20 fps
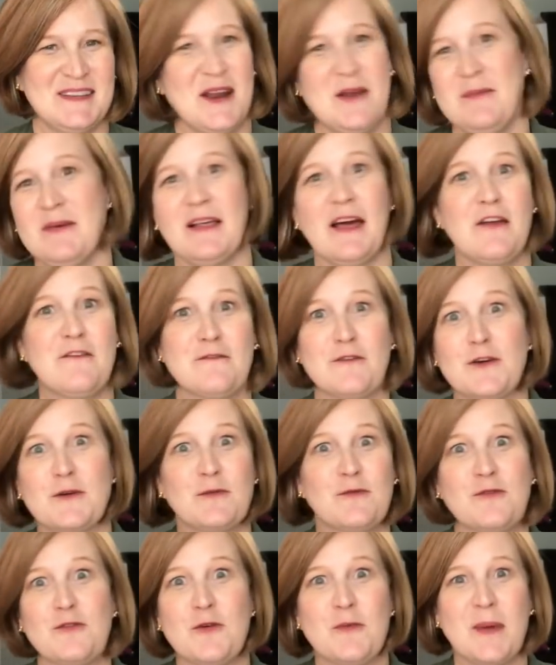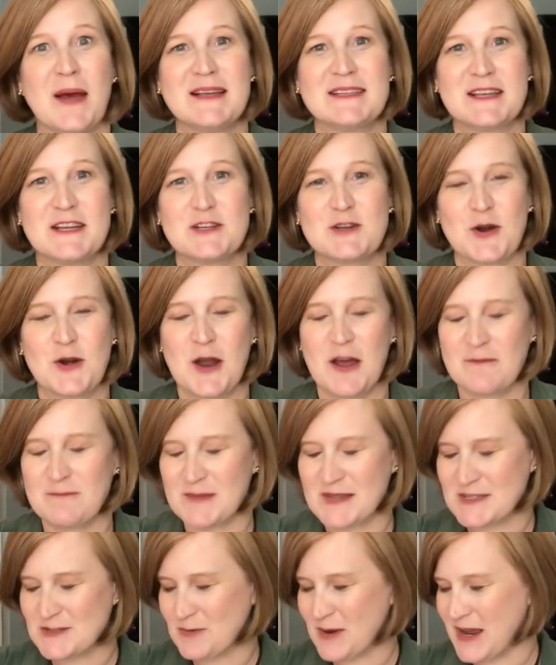it's gonna be like fruit basket turn
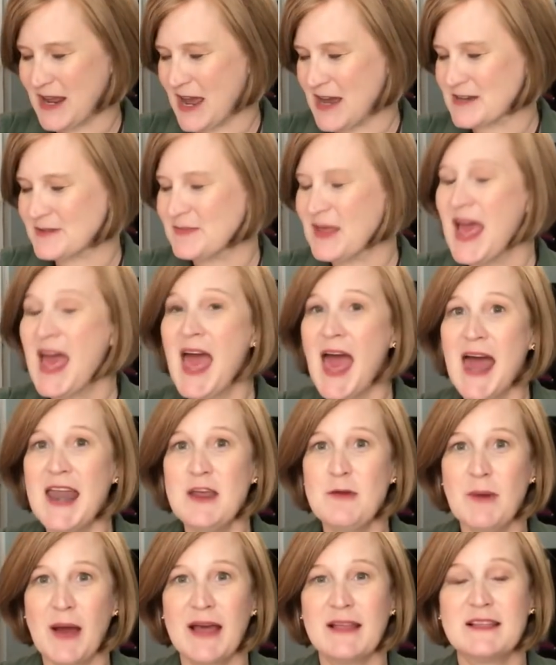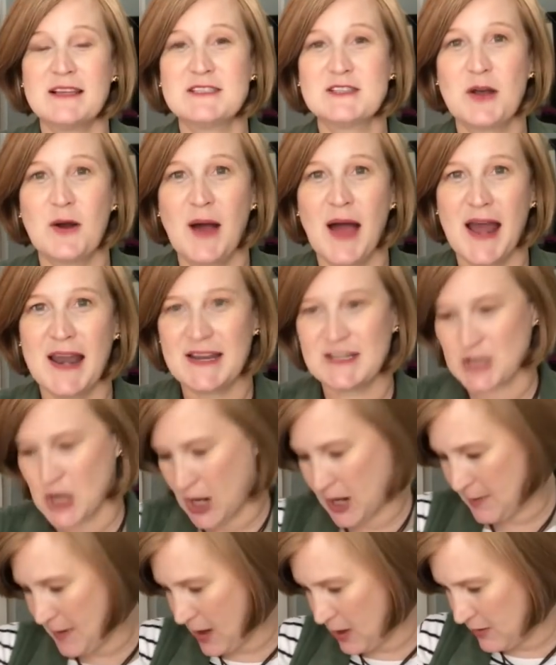up this weekend. Anyway, let's go ahead and
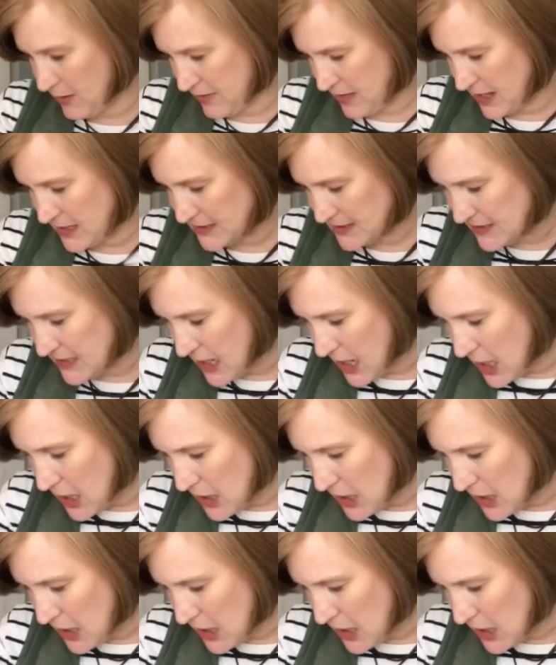talk about this.